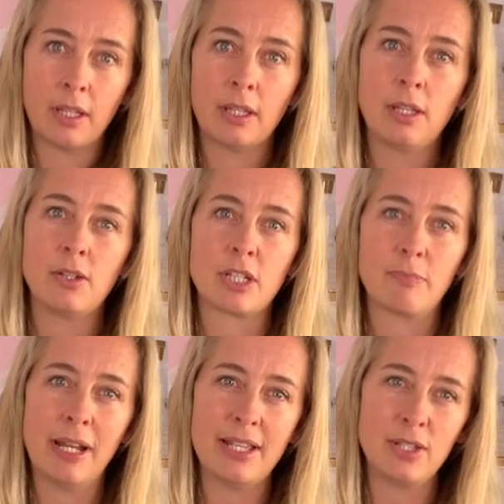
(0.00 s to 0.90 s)
you just
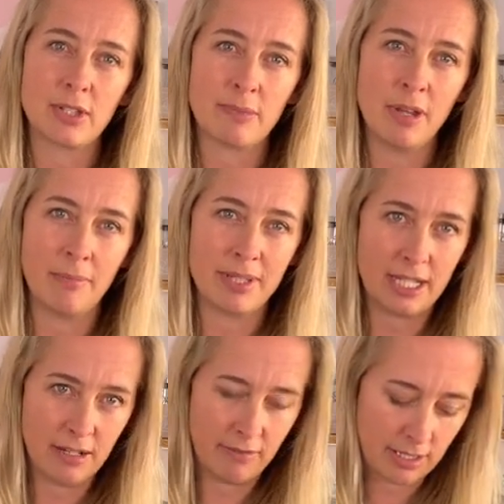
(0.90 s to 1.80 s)
place your smart
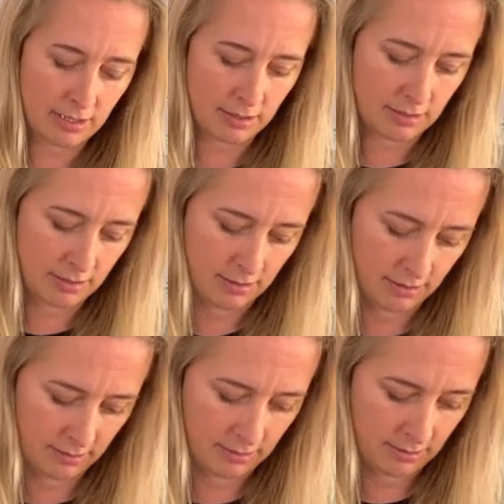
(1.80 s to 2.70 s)
material
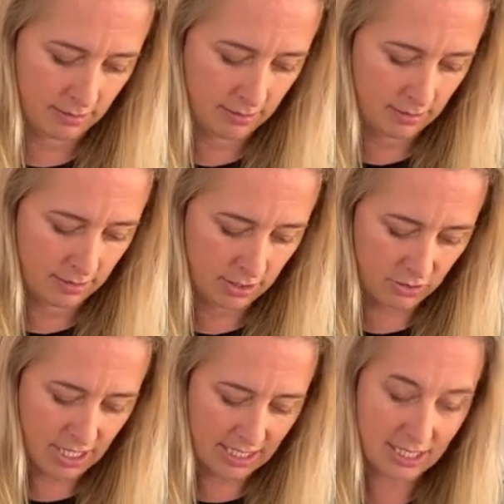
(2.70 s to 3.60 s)

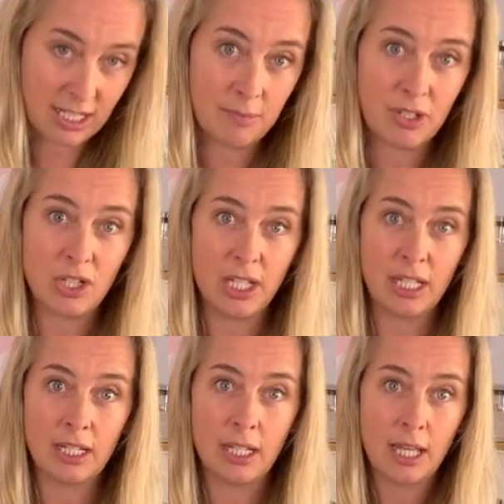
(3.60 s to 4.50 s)
straight into the
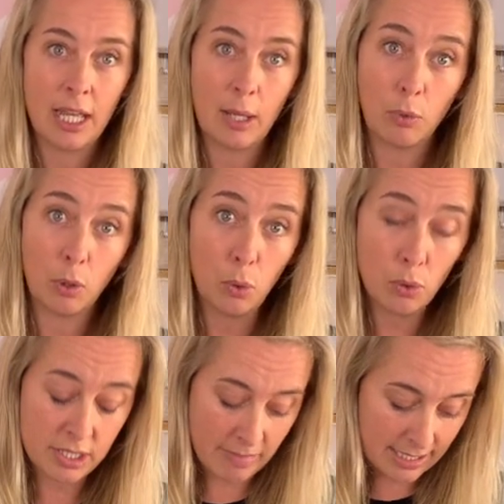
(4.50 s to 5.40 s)
machine. It will
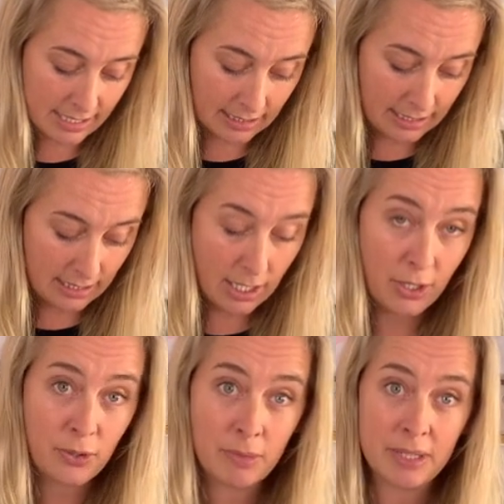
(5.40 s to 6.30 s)
automatically
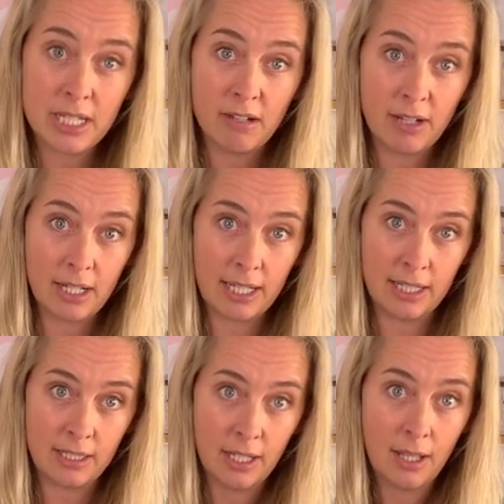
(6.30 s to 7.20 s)
load the material
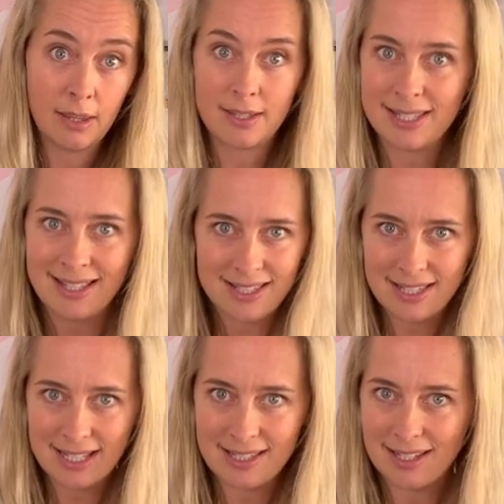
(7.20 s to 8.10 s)
in. The sensors
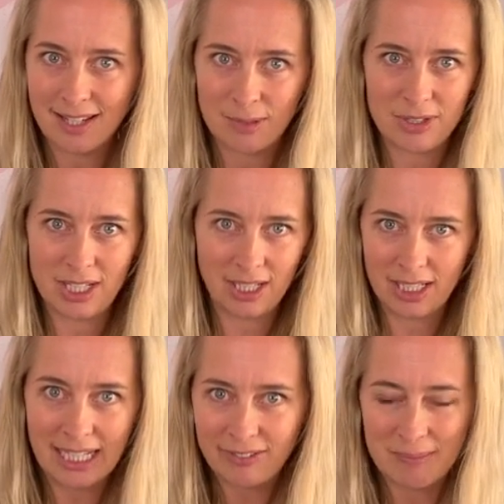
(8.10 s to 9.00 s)
inside the machine can
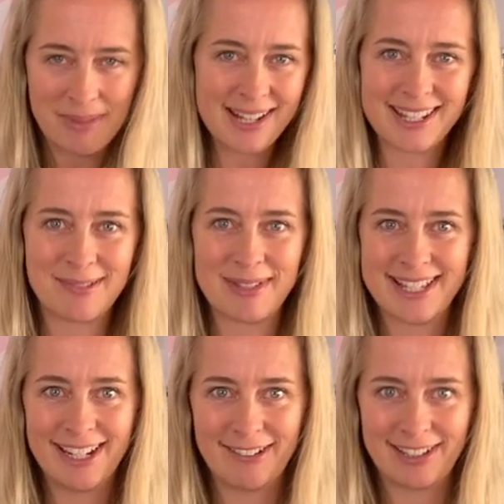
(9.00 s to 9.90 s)
even measure the
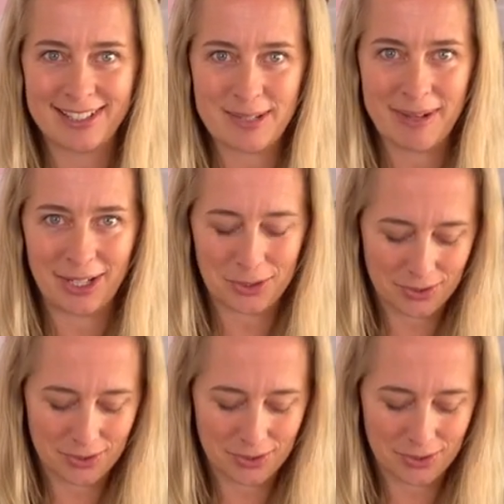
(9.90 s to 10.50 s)
material to make sure